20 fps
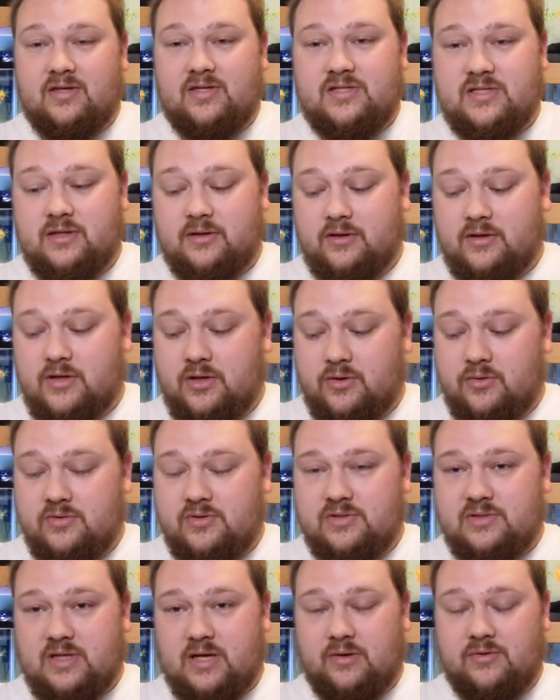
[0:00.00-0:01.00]
at these
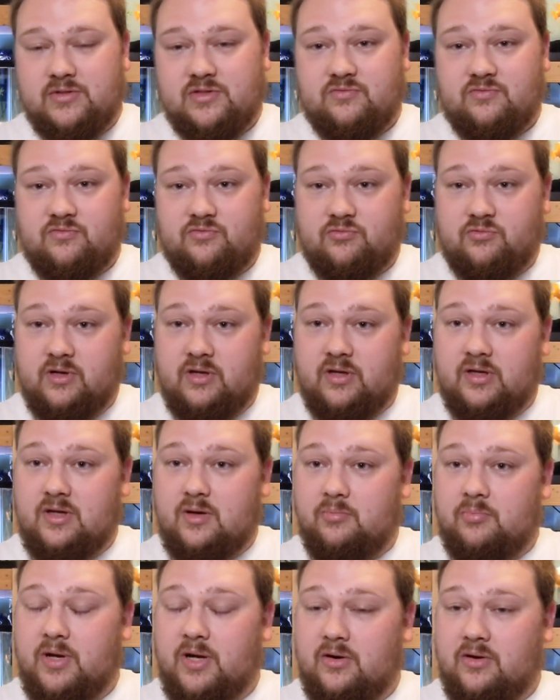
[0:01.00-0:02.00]
silicones, I was really
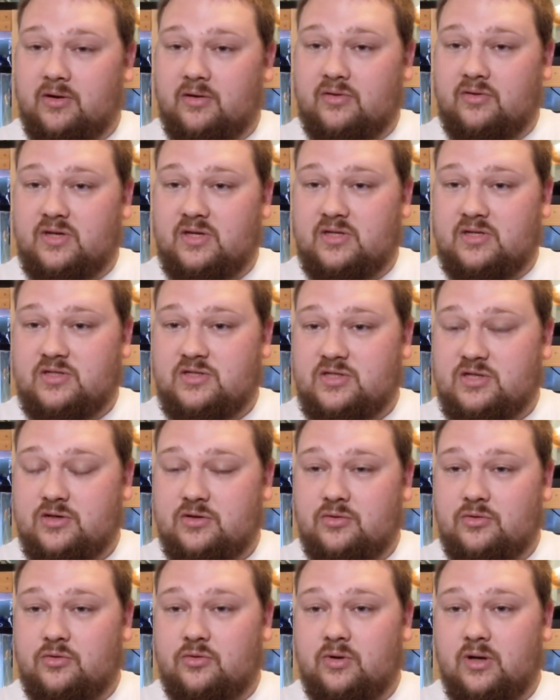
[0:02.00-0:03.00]
comparing these
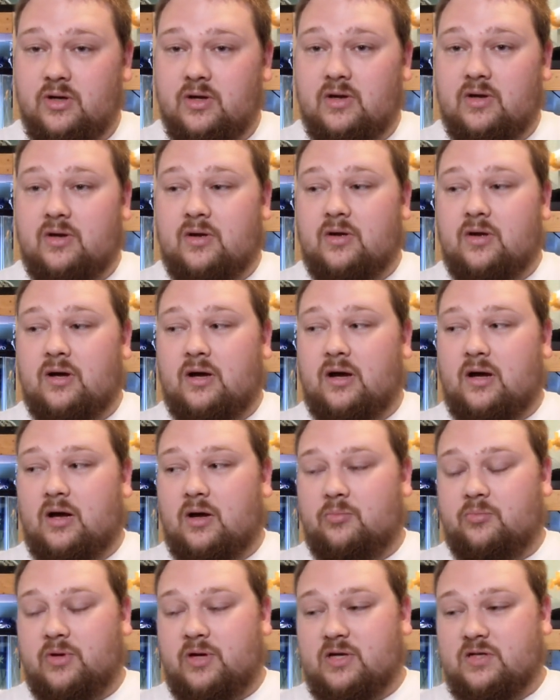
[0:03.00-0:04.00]
two
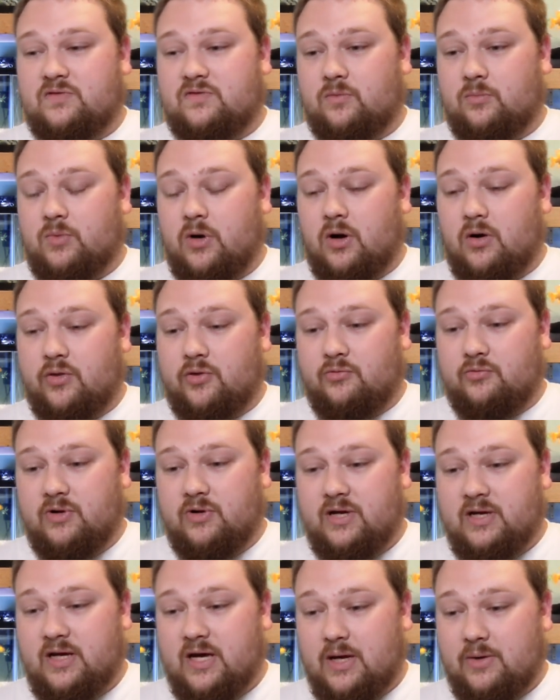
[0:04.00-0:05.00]
because from all the
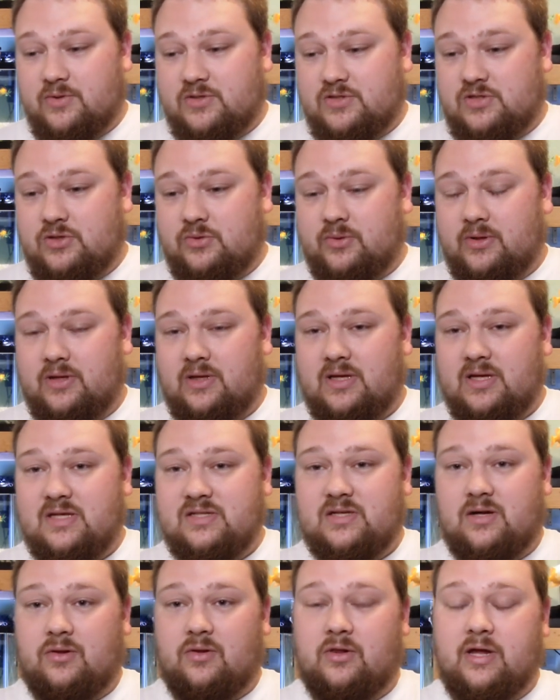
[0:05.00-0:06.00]
reading I was doing
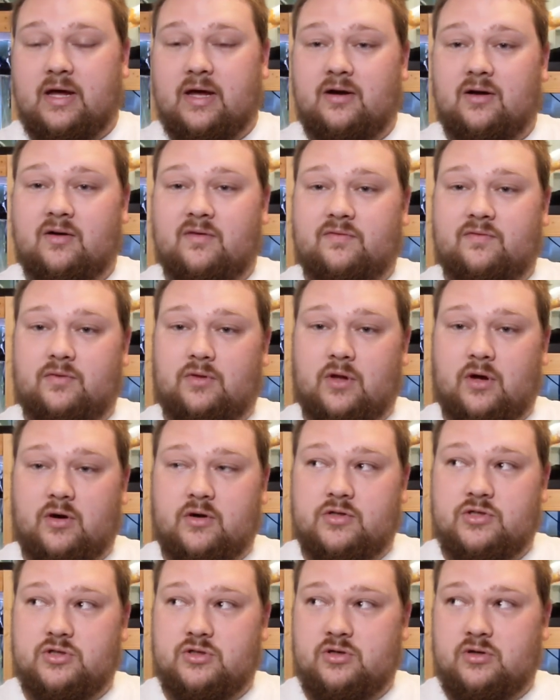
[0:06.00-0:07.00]
is a lot of
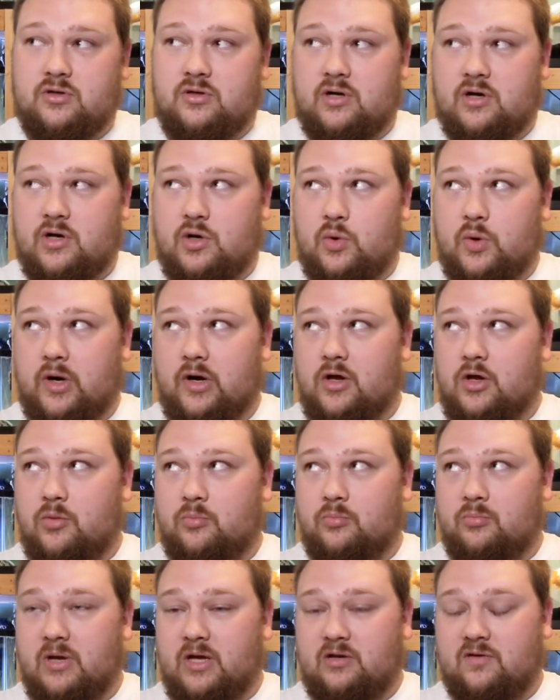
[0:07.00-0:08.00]
larger
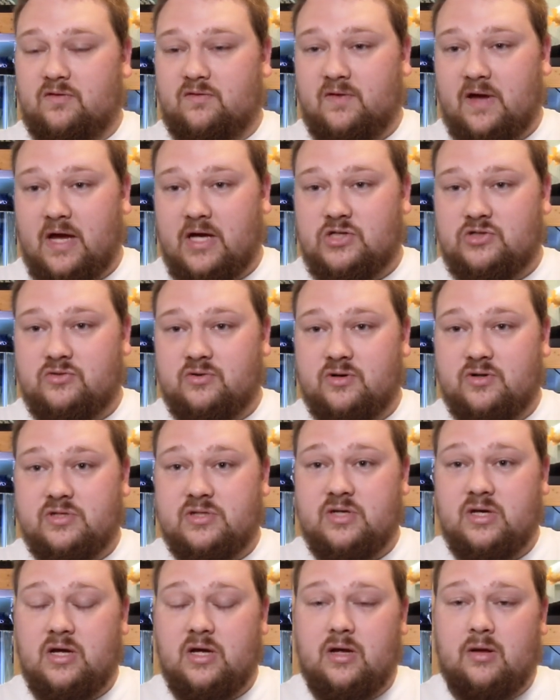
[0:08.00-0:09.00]
aquarium
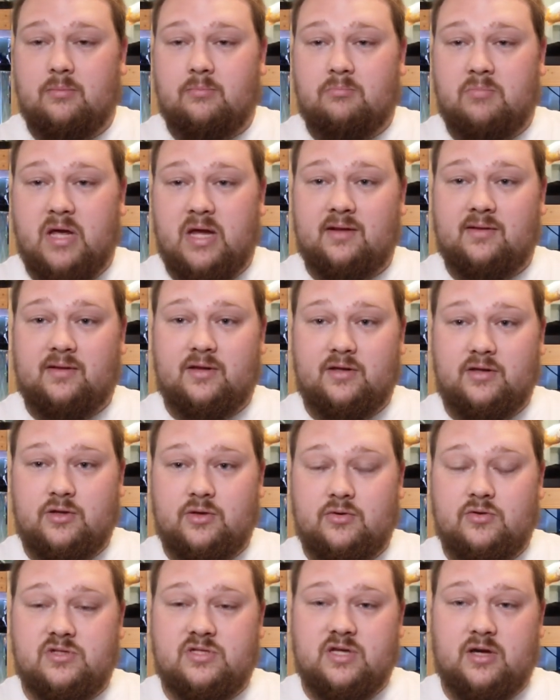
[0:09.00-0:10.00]
manufacturers mainly
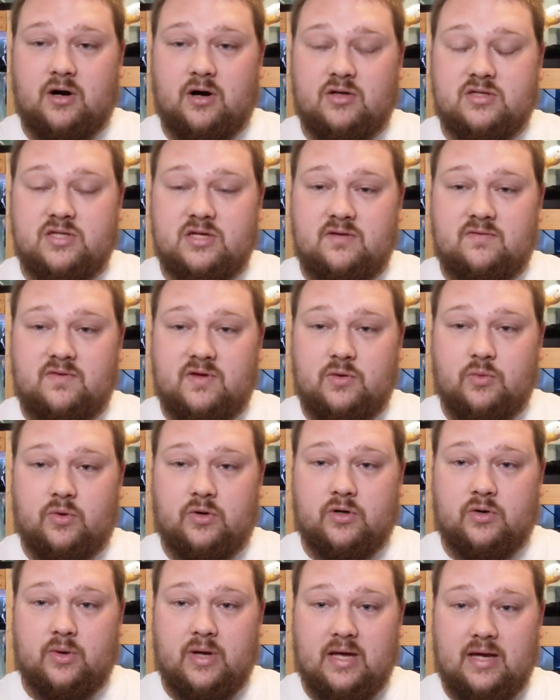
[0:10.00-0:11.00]
use the RTV
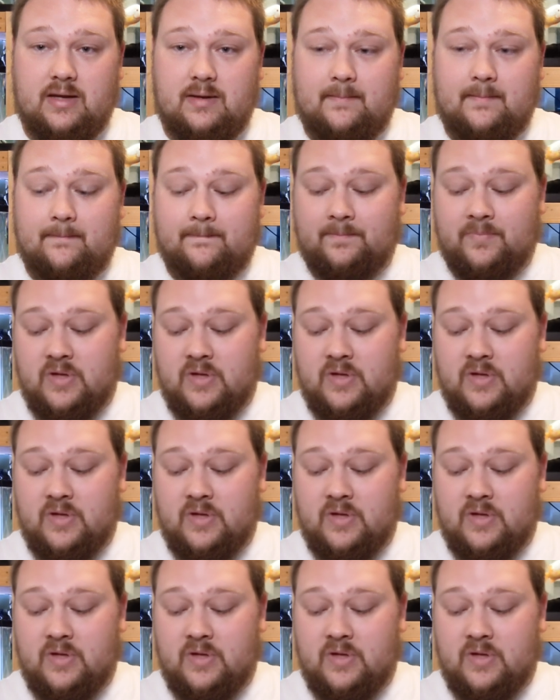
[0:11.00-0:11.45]
108